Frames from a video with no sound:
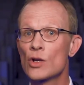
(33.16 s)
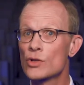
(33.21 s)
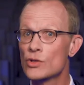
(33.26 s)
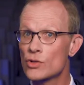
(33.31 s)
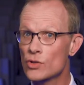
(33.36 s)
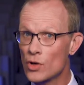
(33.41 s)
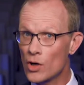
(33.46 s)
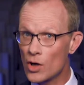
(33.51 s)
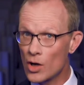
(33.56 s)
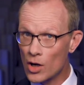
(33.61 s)

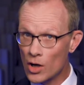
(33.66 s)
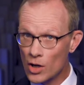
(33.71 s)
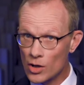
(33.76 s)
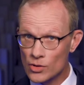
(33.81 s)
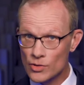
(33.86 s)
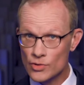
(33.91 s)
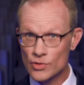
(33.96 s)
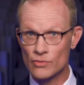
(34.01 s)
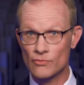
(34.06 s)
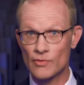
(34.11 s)
SCOR
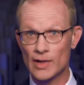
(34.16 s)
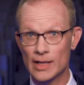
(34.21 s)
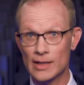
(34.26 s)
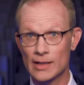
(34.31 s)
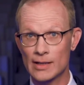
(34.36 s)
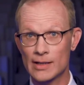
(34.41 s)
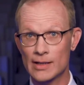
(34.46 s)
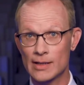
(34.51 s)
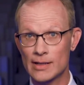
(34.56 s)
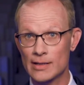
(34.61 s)
also
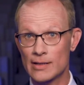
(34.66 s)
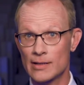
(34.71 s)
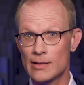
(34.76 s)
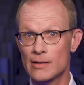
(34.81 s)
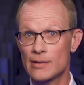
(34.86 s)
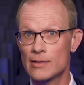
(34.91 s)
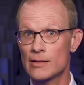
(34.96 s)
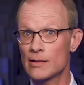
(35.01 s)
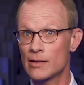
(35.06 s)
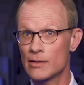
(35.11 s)

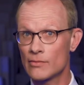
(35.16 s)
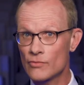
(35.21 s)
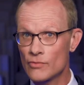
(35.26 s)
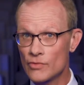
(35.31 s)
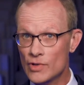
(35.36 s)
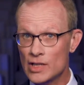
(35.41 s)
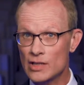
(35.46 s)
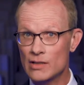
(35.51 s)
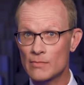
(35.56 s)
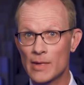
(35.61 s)
recognizes that
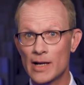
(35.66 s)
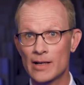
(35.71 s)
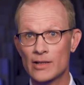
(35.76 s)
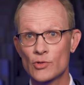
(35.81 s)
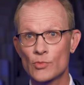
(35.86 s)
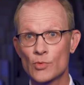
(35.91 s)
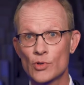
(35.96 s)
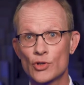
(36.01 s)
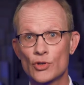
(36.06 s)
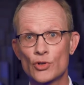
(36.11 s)
risk
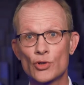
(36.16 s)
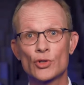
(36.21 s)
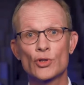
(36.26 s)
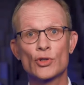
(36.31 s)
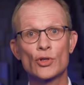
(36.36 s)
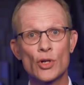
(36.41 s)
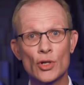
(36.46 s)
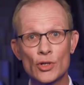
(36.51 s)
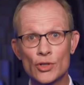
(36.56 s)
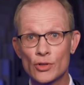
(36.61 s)
management should
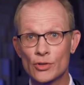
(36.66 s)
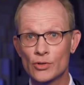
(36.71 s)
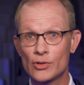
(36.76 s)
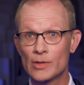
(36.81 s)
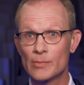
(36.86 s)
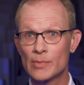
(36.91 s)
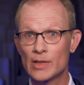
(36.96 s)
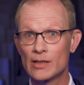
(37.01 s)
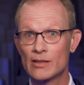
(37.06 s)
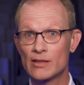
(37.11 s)
not
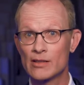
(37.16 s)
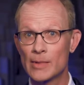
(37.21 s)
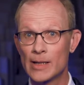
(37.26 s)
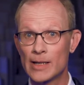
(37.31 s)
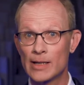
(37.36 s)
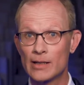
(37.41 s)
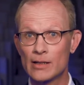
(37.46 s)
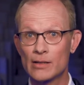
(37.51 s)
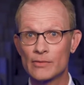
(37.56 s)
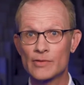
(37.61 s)
only be the
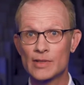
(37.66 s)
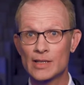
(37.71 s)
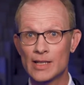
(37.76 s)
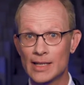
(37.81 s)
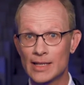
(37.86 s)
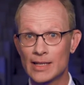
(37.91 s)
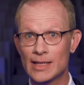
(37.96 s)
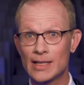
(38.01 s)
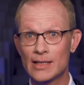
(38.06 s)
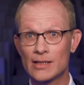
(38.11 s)
domain of
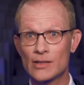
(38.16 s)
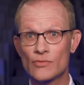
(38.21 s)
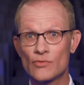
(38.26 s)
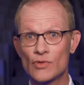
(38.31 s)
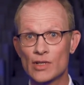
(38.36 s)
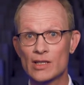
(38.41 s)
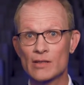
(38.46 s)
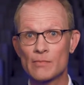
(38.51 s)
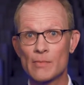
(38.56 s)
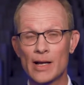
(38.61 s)
dedicated
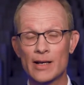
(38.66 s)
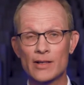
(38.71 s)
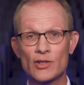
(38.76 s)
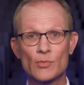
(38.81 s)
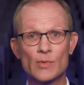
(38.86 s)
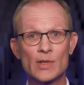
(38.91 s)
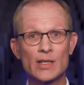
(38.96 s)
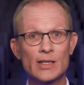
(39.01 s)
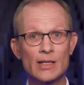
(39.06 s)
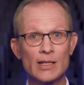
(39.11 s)
risk
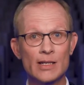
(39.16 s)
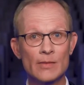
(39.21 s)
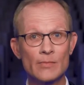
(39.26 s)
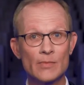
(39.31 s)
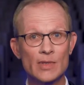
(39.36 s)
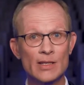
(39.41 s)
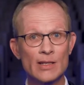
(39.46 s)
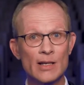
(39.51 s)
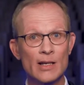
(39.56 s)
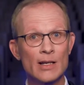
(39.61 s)
management
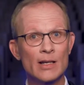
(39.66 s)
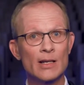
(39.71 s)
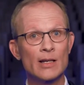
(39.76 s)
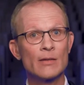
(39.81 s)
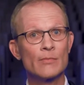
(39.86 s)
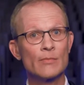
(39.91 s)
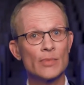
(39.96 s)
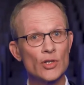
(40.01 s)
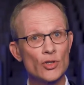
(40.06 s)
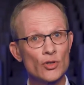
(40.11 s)
teams,
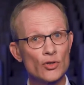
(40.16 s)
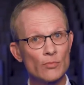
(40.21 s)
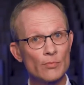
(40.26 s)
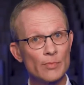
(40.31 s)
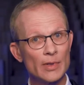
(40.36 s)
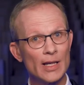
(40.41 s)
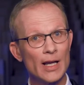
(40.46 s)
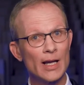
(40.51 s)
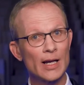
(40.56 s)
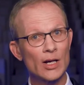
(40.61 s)
but should
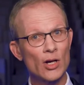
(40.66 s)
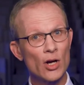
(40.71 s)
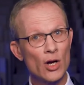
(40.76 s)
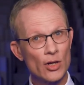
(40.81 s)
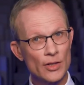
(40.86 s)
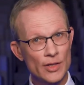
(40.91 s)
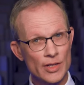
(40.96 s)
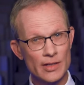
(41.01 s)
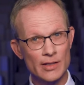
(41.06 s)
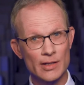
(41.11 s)
be a
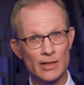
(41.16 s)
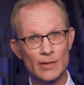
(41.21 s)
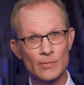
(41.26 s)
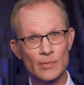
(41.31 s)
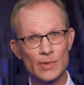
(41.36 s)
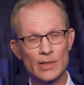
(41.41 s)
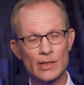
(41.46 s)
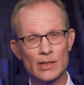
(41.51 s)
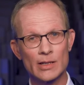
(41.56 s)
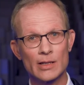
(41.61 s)

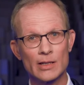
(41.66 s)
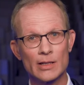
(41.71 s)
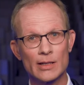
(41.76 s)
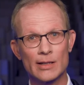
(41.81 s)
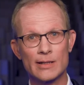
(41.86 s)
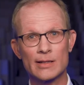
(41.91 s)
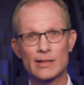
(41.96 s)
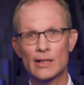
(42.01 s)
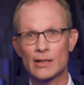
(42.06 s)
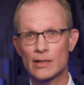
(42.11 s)
concept
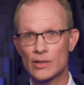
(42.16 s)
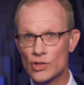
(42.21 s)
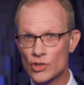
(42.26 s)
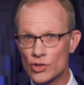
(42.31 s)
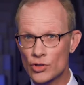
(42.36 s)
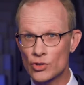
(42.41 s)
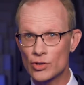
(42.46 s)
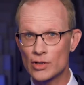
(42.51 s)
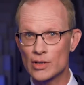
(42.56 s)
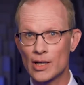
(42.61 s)
that is
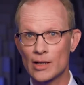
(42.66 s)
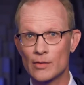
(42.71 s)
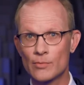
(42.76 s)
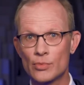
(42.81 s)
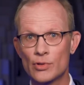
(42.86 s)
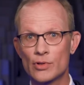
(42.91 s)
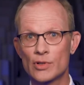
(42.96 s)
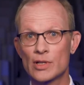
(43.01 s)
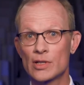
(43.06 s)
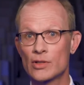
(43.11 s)
understood and
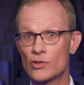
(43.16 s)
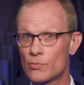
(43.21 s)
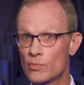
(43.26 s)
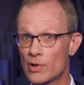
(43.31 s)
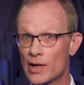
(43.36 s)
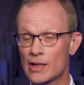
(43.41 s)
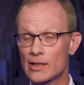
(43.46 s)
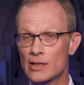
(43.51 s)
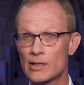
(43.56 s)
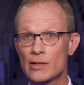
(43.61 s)
put into
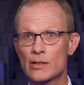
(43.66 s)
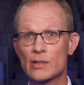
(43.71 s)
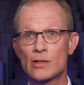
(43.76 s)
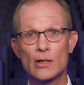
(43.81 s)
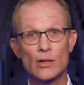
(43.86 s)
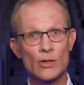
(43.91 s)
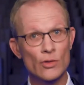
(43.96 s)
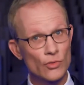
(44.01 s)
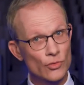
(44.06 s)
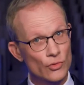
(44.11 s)
practice
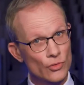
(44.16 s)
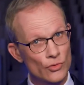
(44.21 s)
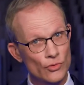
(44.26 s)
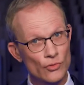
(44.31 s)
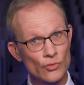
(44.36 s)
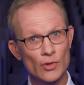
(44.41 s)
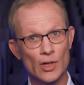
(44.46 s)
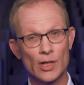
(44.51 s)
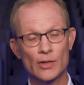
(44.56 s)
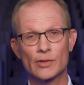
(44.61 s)

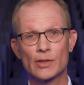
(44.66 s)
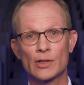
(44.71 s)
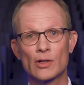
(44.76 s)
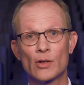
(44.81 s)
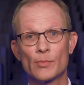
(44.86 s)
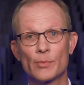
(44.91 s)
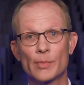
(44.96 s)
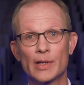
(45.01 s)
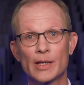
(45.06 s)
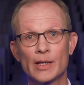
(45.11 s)
throughout the
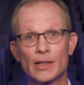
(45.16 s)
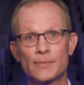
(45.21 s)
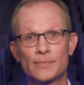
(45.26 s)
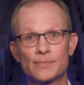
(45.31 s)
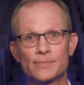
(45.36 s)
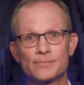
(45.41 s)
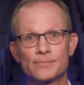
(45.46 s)
company.